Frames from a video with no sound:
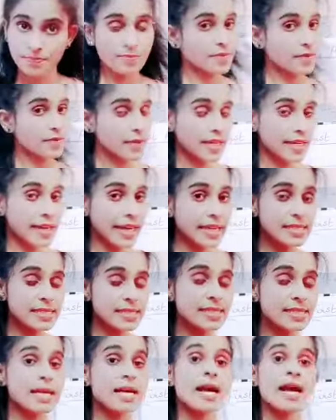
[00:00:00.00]
Yes,
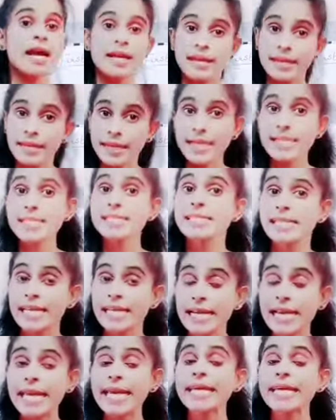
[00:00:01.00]

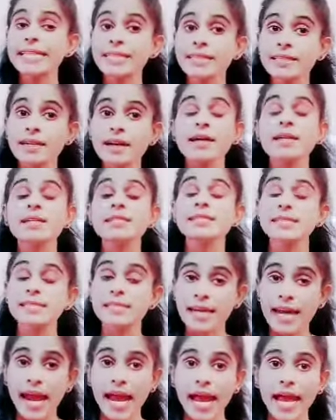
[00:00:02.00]
clean the
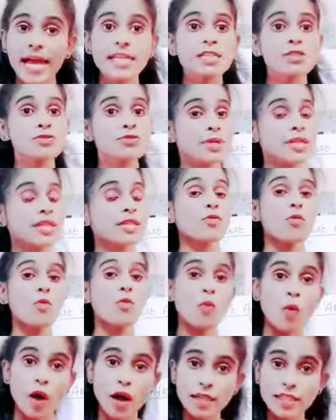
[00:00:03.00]
scratch with
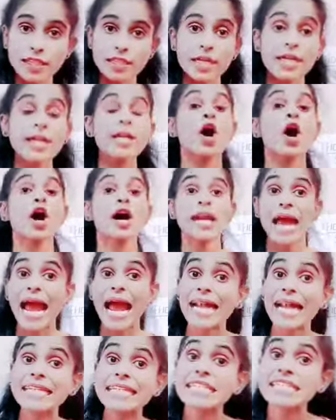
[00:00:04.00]
water or
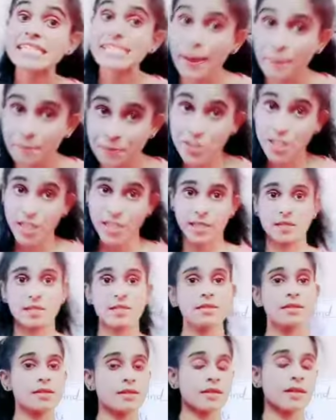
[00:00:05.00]
antiseptic.
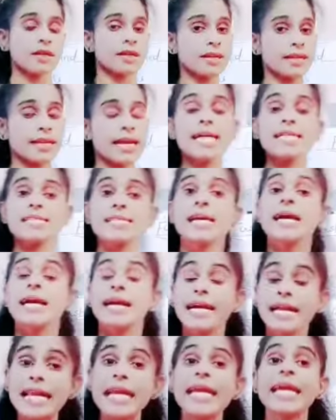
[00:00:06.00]
Yes,
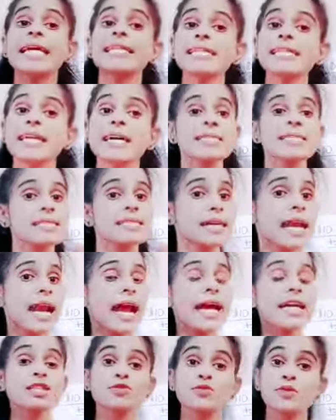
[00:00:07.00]
clean the
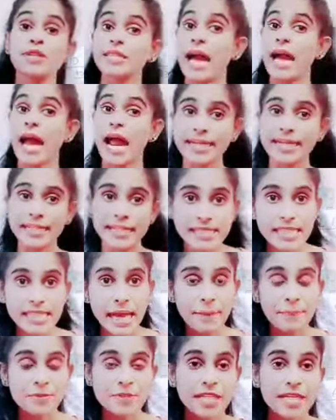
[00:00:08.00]
scratch with
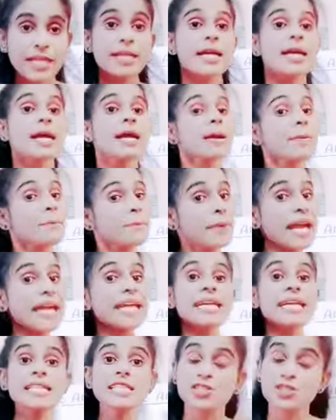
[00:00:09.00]
antiseptic. Make
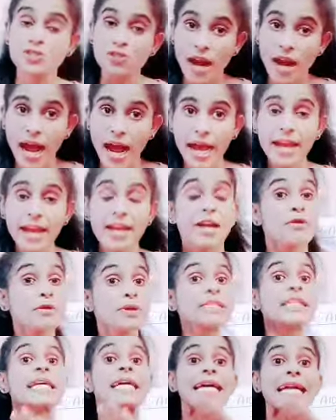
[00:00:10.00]
it dry with
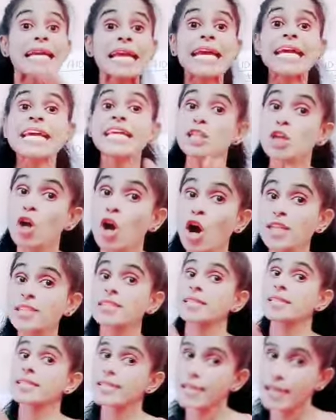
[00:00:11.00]
a clean
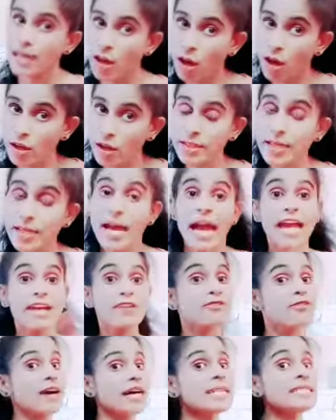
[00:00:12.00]
cotton cloth. And
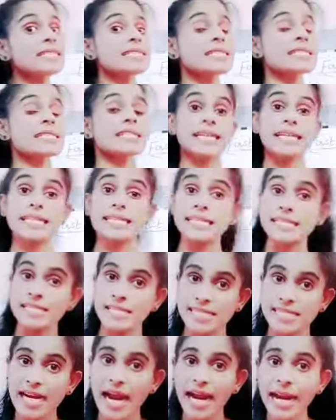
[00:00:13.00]
once it is
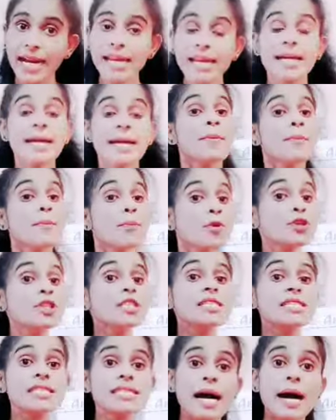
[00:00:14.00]
dry, put
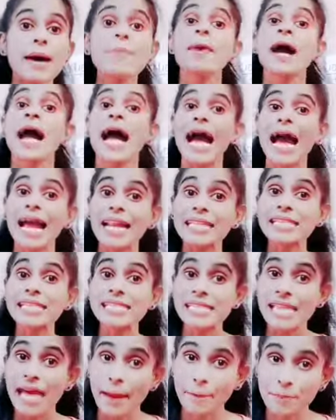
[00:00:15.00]
some
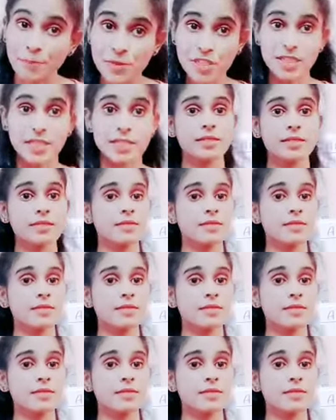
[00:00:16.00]
antiseptic.